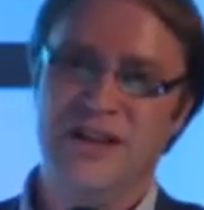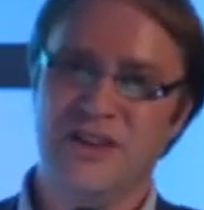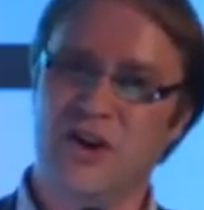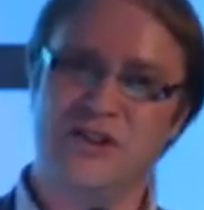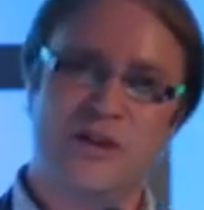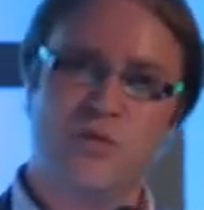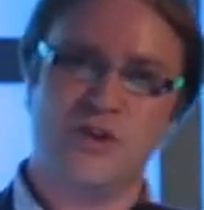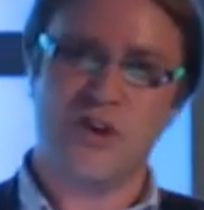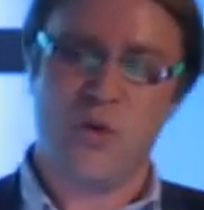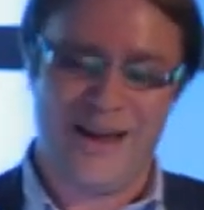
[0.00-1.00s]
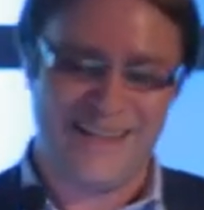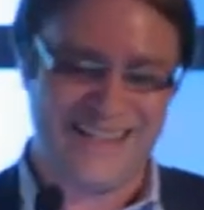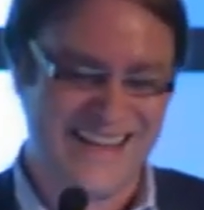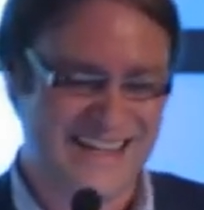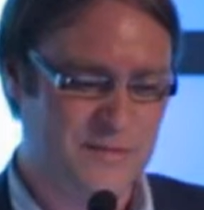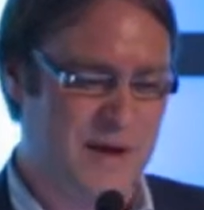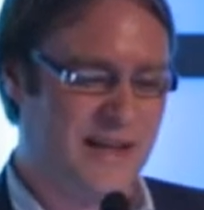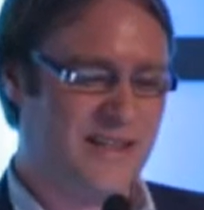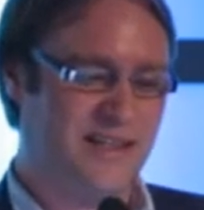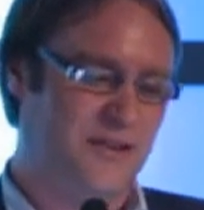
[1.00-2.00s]
the content wasn't quite as they
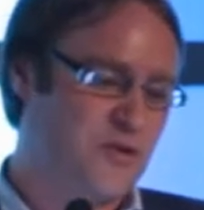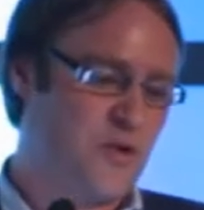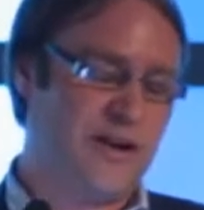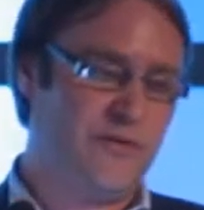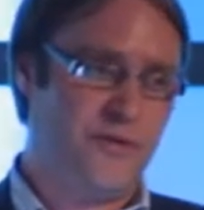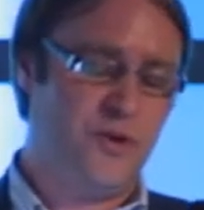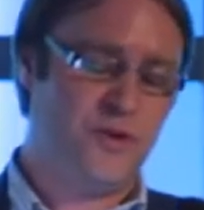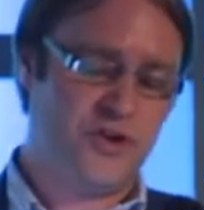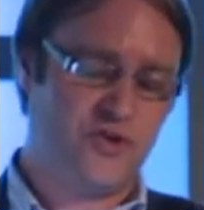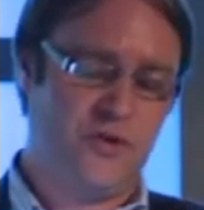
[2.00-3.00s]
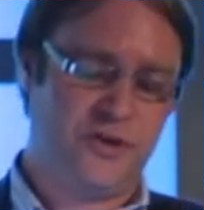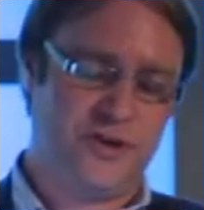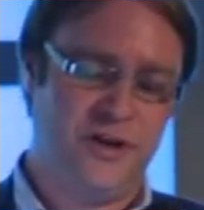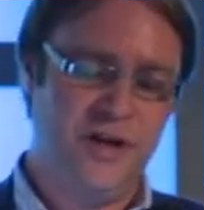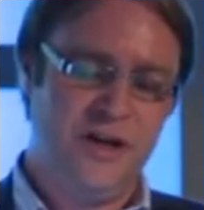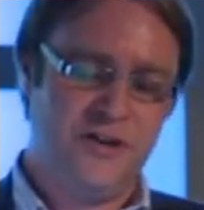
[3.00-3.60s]
expected, and it was quite confusing structure.